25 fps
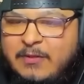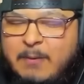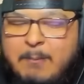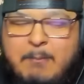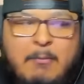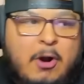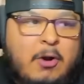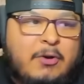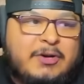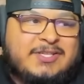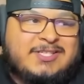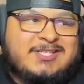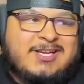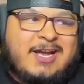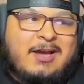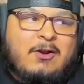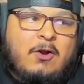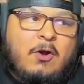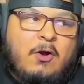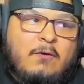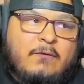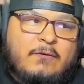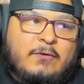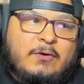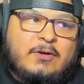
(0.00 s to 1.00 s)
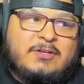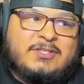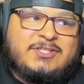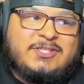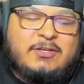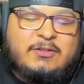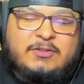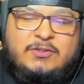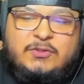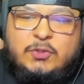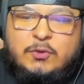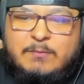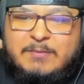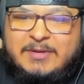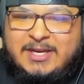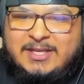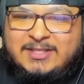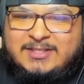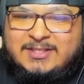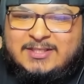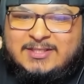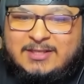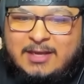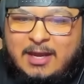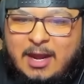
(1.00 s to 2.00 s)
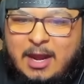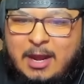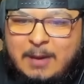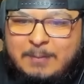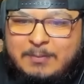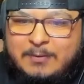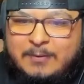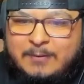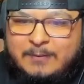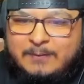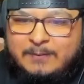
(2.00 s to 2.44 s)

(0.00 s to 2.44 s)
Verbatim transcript: The mode is not over until two minutes is up.